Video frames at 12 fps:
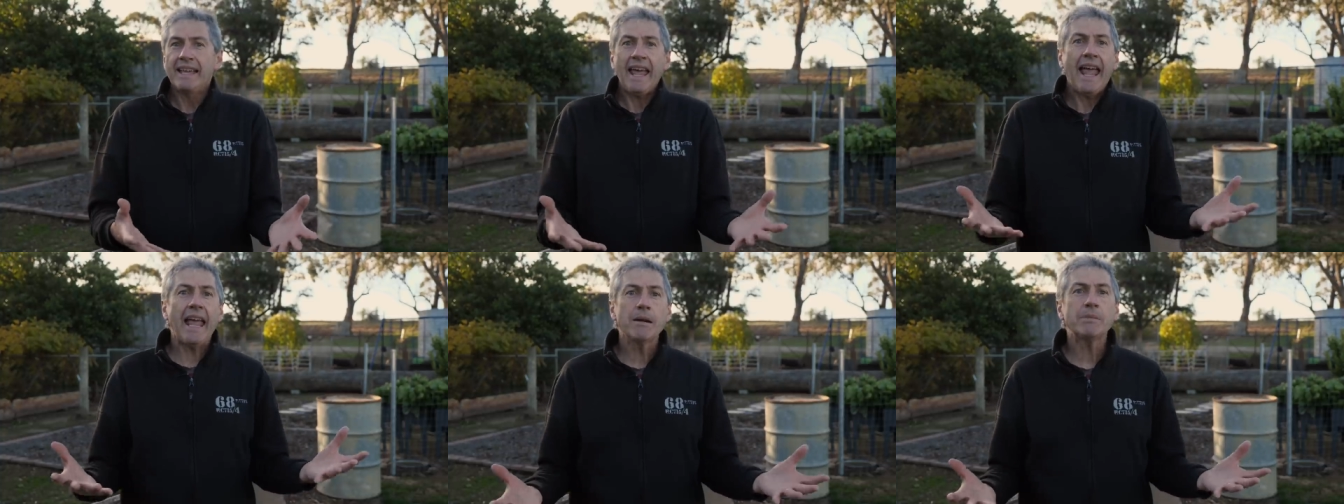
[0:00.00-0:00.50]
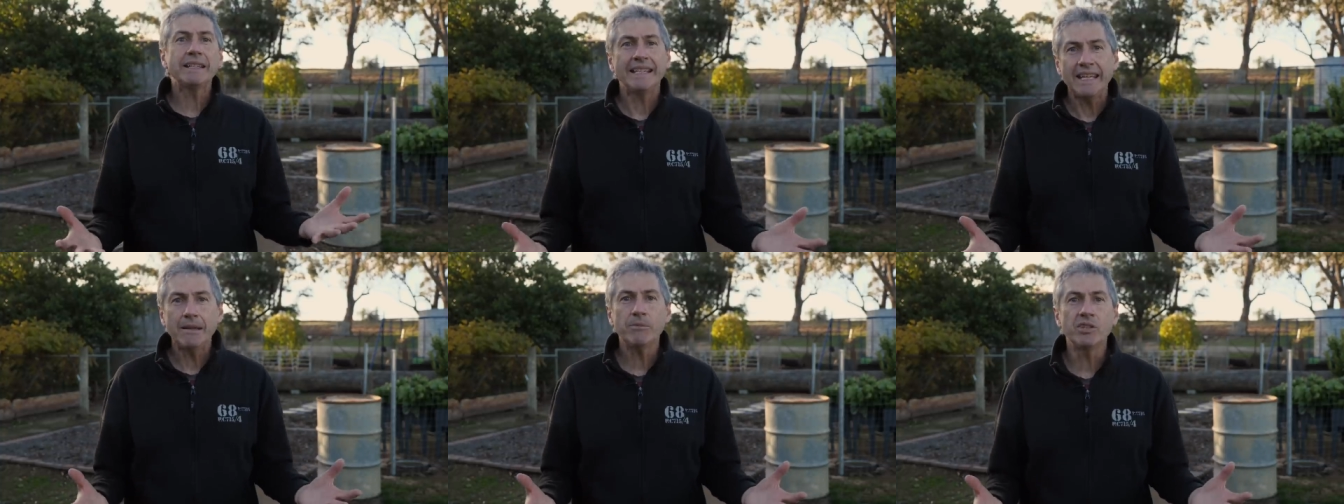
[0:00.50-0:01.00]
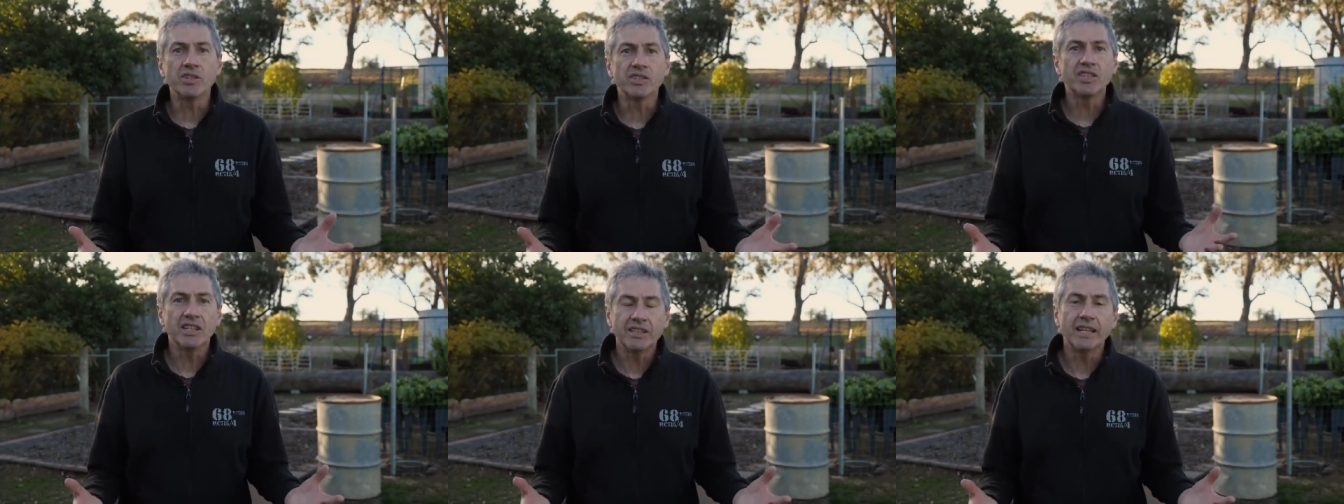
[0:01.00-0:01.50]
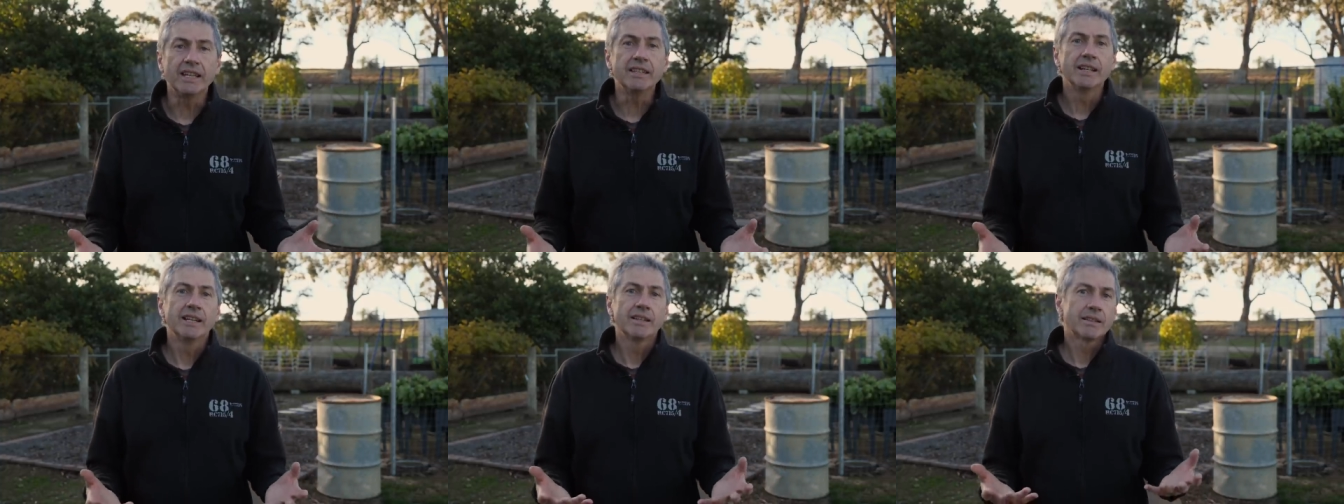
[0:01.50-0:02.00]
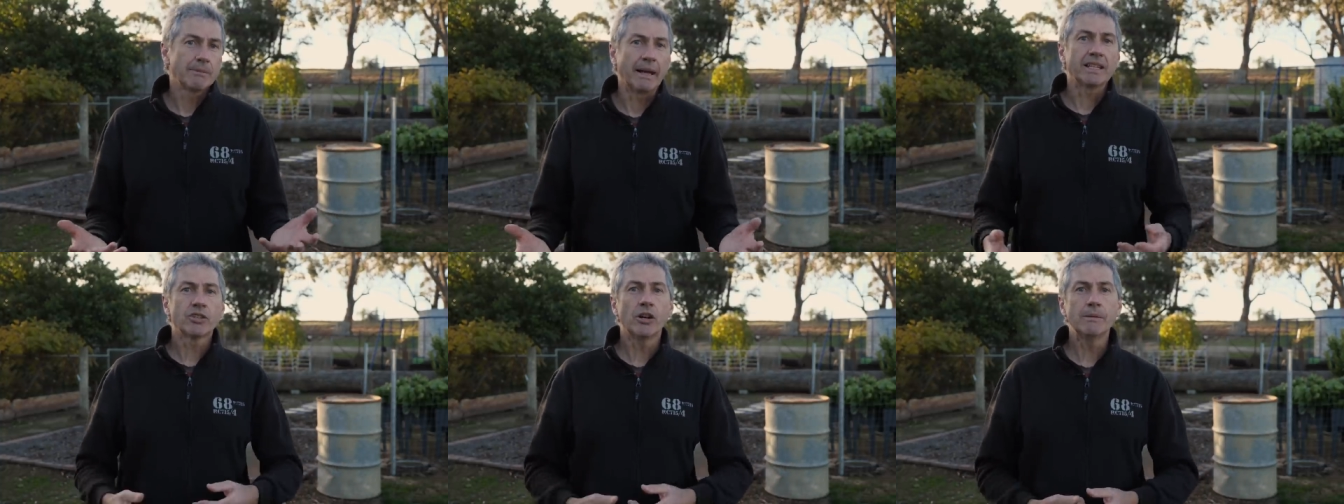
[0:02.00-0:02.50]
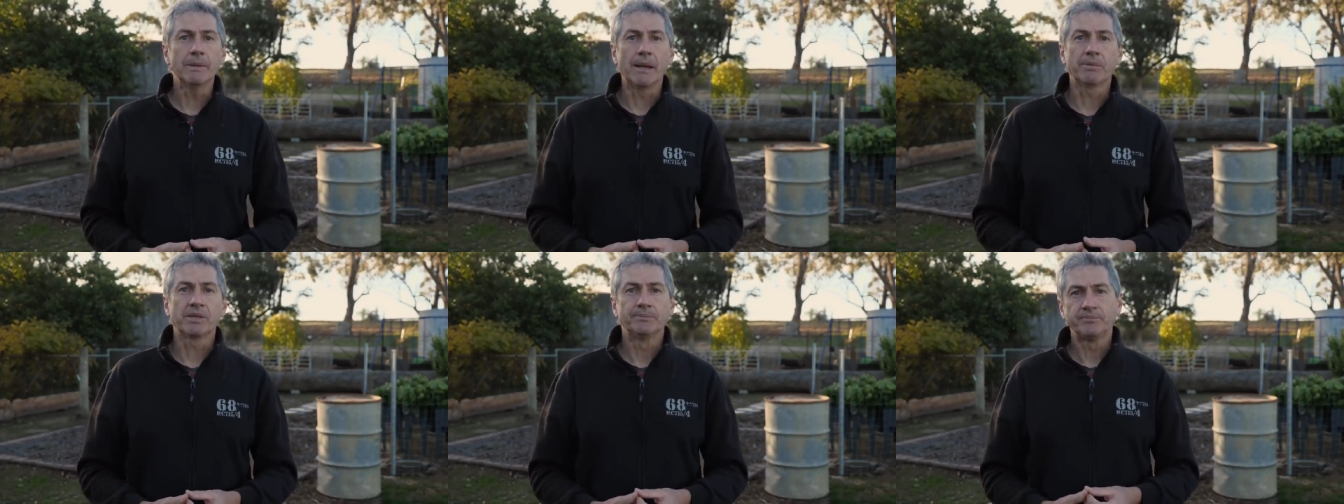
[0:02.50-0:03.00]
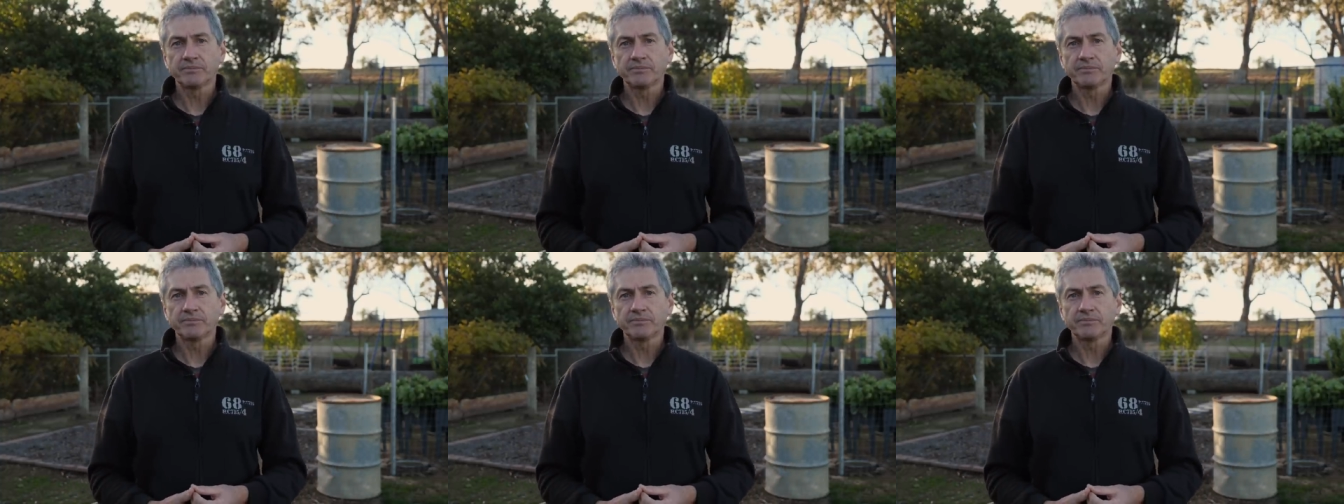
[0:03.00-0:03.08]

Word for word: how many images do you need to make a time lapse?